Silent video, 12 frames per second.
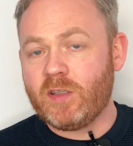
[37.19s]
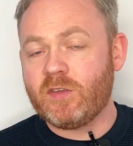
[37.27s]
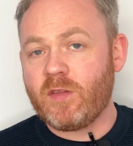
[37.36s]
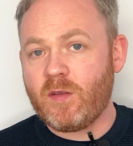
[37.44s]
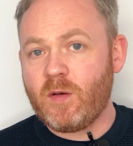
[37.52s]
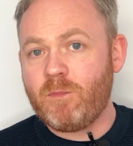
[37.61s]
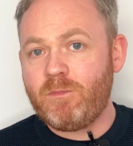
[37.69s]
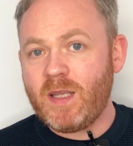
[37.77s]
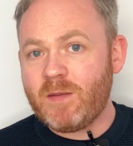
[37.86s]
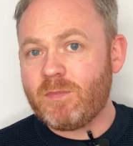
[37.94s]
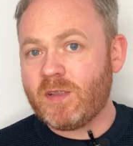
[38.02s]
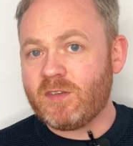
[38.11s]
So they're a
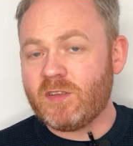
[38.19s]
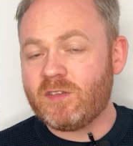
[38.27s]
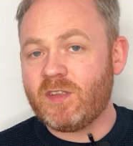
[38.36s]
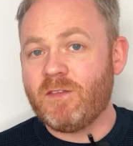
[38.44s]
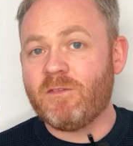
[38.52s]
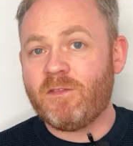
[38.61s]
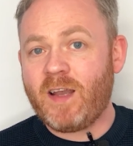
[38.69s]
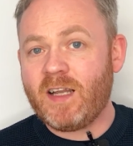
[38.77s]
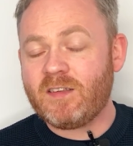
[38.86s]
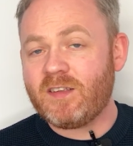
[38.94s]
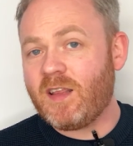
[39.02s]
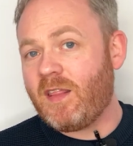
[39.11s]
big business. In
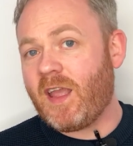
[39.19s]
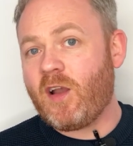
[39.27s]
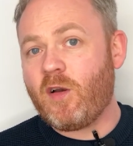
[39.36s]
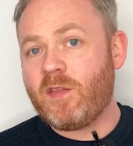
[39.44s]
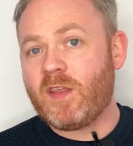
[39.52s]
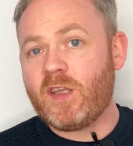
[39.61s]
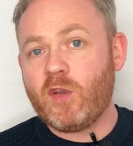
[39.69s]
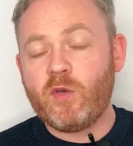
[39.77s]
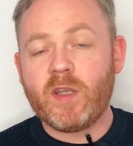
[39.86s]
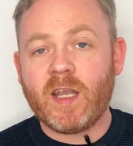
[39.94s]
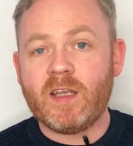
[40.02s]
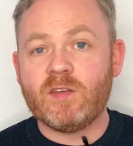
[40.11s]
fact, they are the
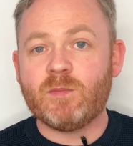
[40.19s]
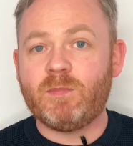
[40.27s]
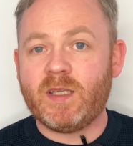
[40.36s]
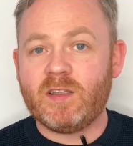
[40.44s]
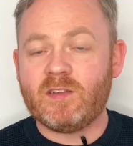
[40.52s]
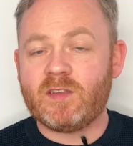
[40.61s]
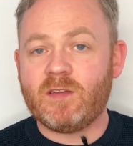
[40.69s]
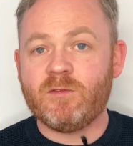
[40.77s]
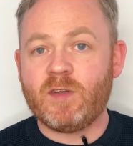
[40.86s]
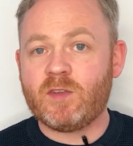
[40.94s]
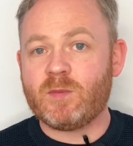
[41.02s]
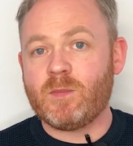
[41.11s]
UK's biggest
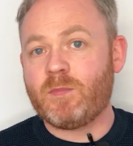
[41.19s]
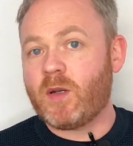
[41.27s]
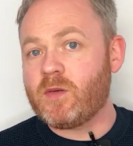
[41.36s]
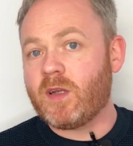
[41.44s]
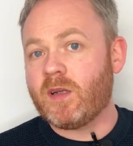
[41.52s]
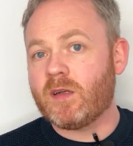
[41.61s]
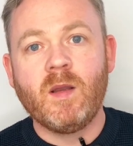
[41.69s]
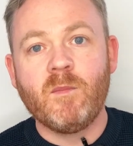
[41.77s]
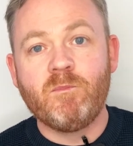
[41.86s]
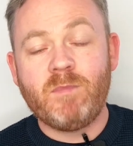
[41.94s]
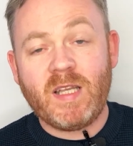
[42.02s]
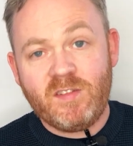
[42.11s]
investment broker.
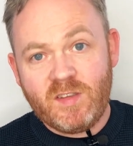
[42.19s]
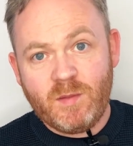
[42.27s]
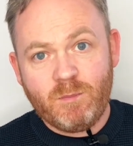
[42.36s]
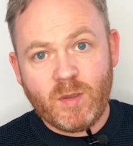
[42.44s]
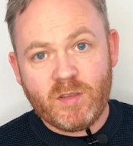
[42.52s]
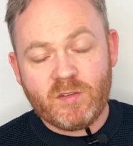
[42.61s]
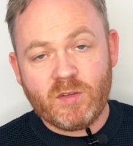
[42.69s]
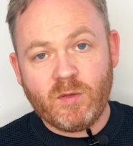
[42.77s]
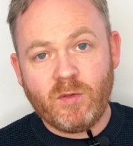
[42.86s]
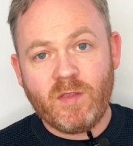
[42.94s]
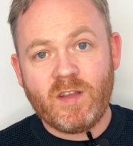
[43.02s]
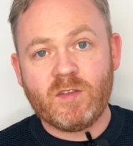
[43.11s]
Based in
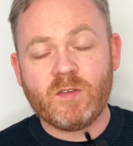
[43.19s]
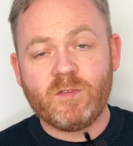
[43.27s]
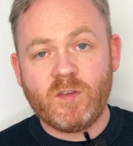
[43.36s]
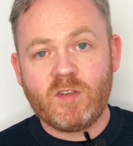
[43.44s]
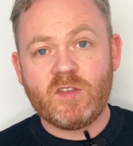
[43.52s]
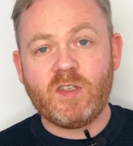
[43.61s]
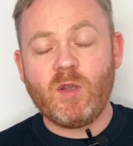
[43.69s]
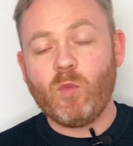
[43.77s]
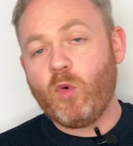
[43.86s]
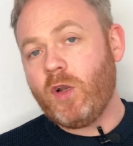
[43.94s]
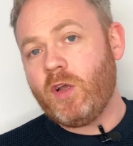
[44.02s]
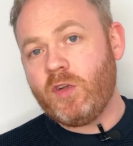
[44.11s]
Bristol, this FTSE
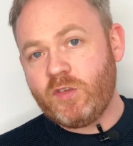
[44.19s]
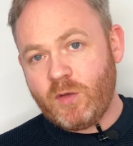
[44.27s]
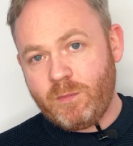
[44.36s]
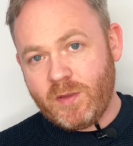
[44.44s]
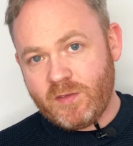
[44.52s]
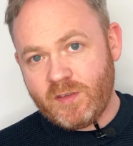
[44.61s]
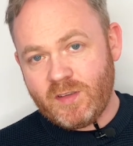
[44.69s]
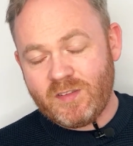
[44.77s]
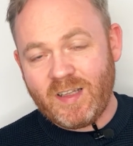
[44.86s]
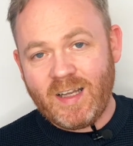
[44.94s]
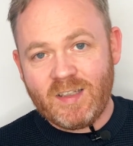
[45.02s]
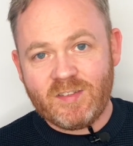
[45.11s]
100 business
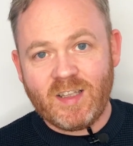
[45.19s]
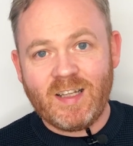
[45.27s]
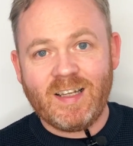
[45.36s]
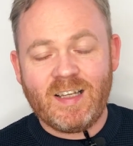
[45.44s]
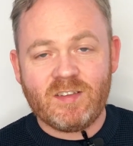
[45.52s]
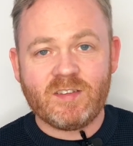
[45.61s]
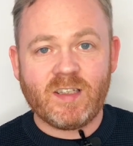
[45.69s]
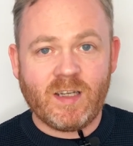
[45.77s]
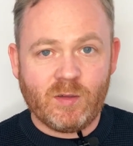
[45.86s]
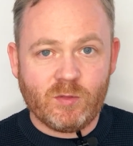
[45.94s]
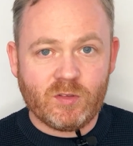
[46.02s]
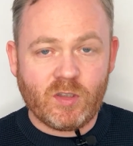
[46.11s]
has at last
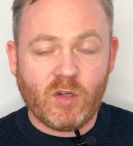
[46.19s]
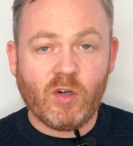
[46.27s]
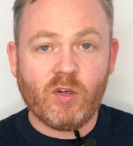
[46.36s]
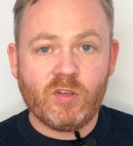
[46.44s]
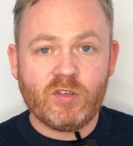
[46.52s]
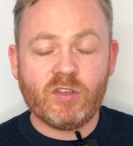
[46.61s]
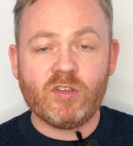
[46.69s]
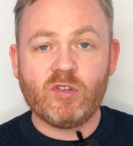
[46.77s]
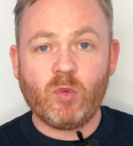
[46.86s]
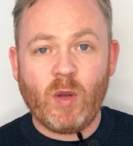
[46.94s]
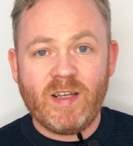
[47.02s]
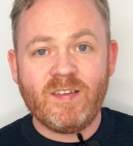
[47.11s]
count
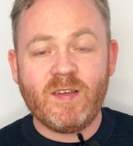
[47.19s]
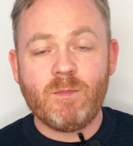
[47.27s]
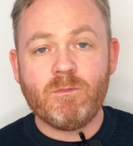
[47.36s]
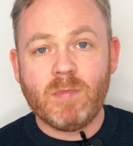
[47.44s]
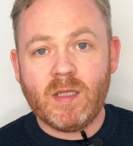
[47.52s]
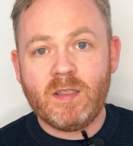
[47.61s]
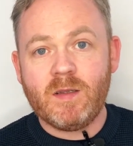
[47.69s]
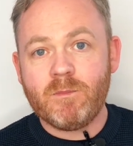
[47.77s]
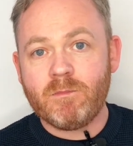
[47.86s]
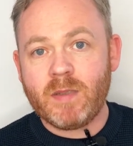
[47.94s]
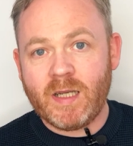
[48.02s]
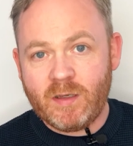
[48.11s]
£120
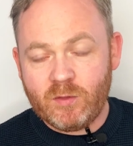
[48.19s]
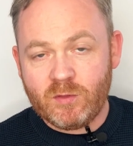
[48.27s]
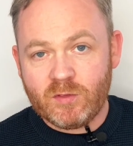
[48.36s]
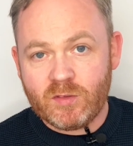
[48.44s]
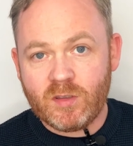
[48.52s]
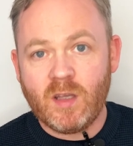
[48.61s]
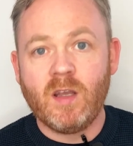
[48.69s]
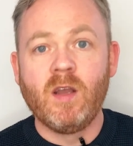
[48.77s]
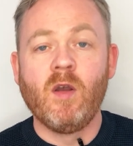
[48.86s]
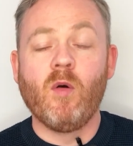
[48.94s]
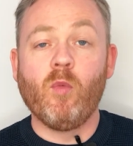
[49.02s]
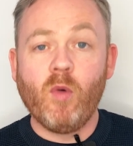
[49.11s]
billion
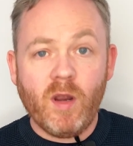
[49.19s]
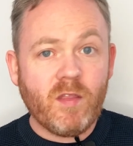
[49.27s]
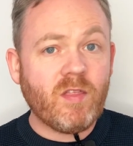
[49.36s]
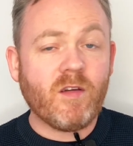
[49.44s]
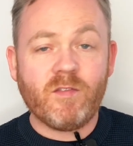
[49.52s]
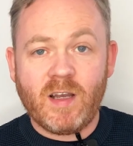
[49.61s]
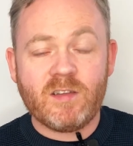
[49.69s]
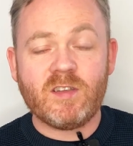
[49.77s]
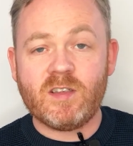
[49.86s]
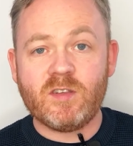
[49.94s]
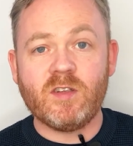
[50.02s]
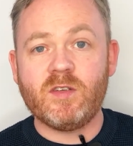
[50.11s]
worth of
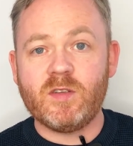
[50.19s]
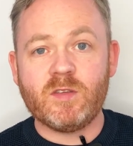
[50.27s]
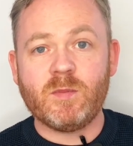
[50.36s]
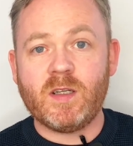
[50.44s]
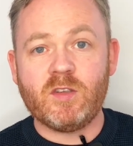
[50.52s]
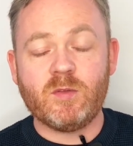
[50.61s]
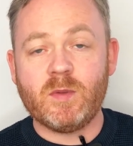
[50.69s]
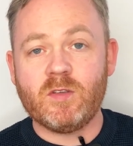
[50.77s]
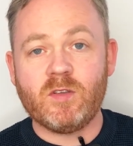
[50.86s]
assets under its management.